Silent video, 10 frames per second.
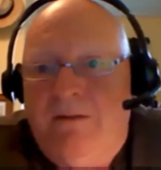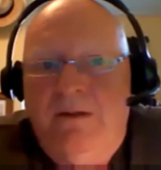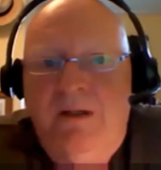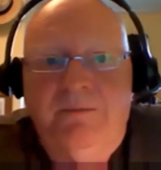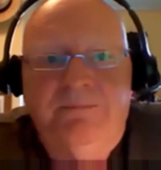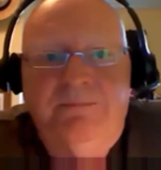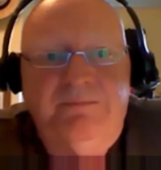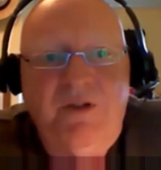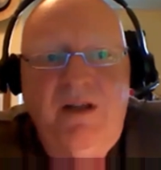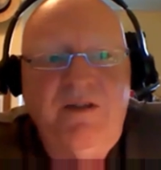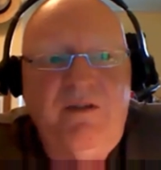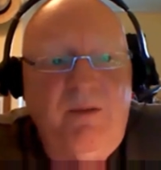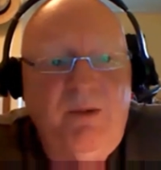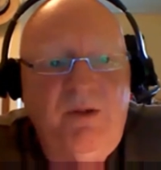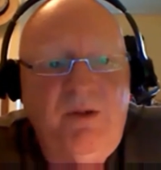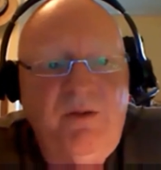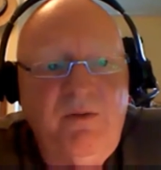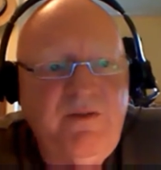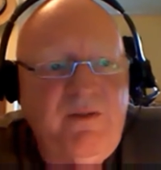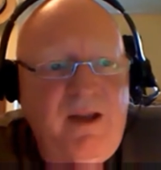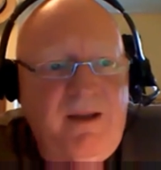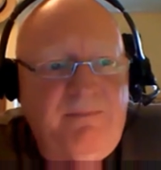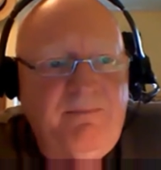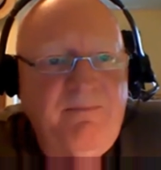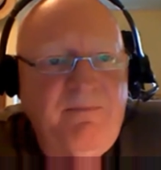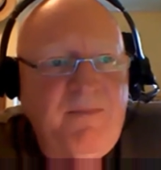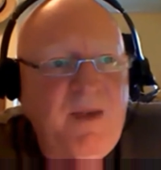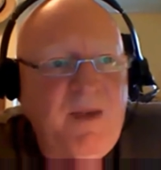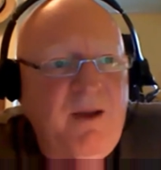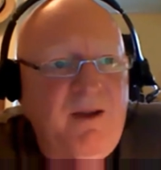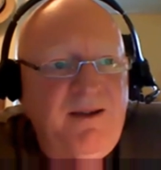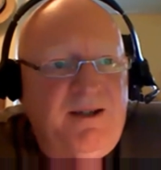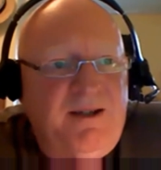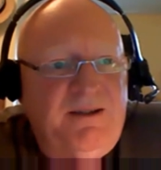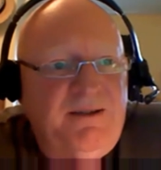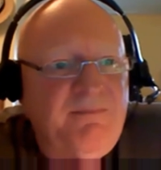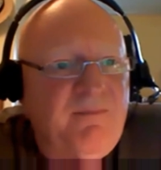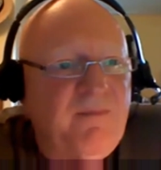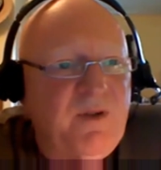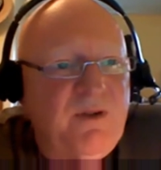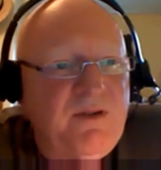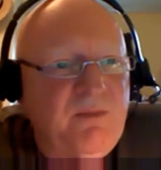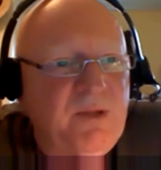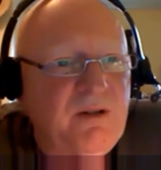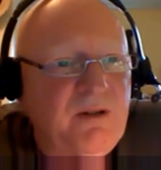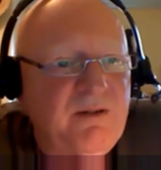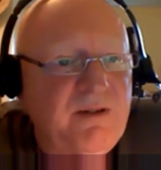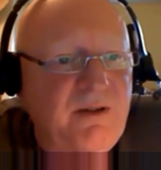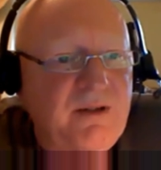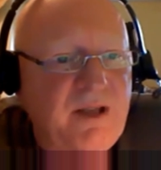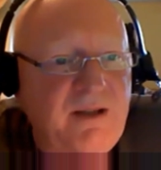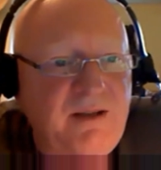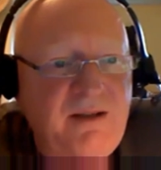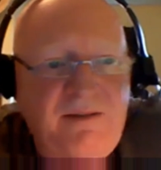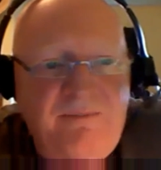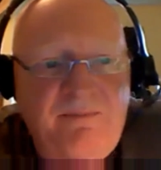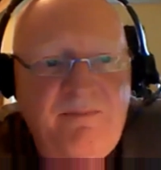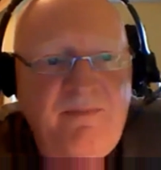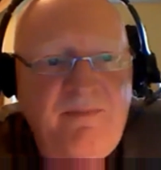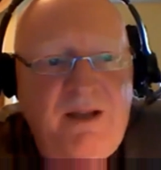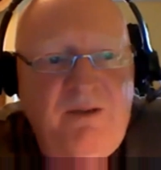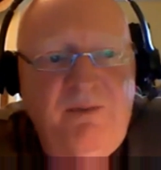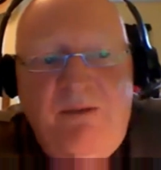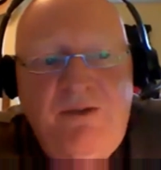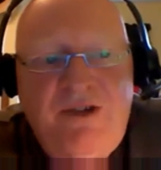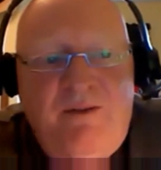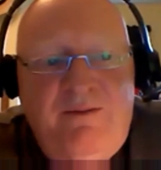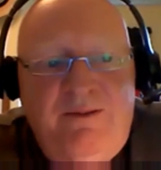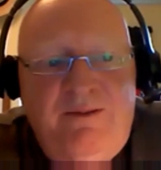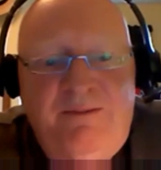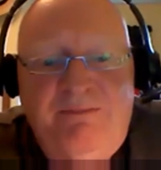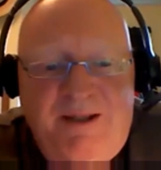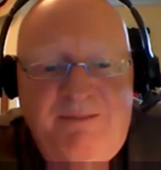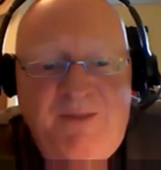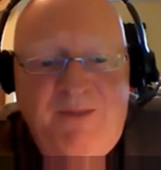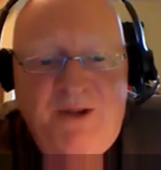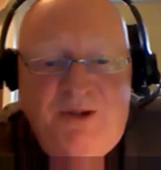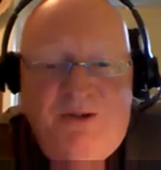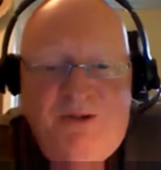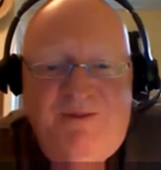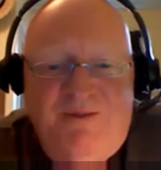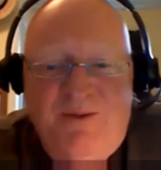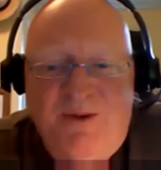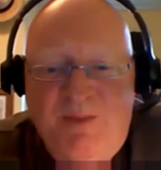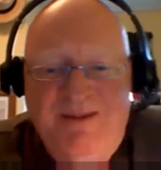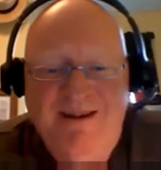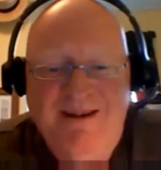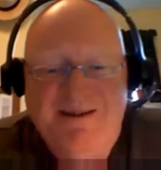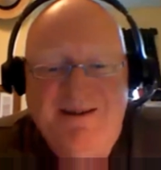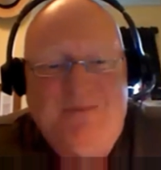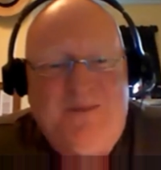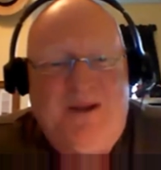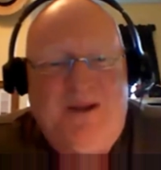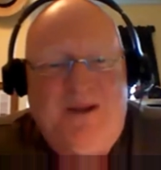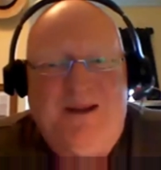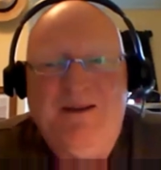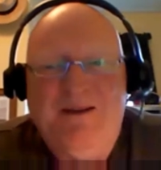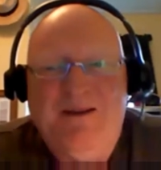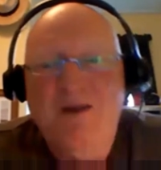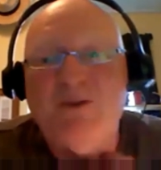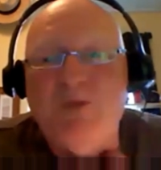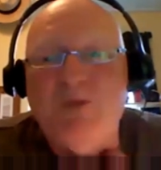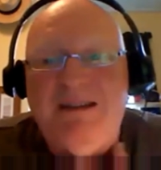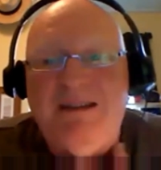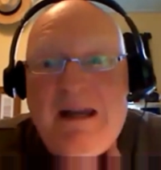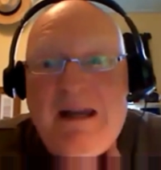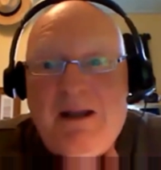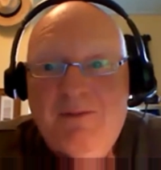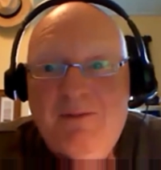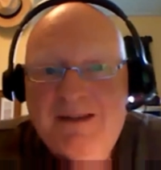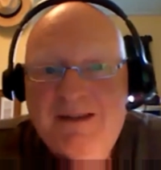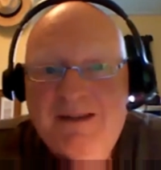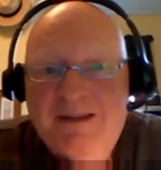There's lots of opportunities for that. Should be included. Okay. I hope that was helpful. I'm not sure if it was, but that was my dating advice.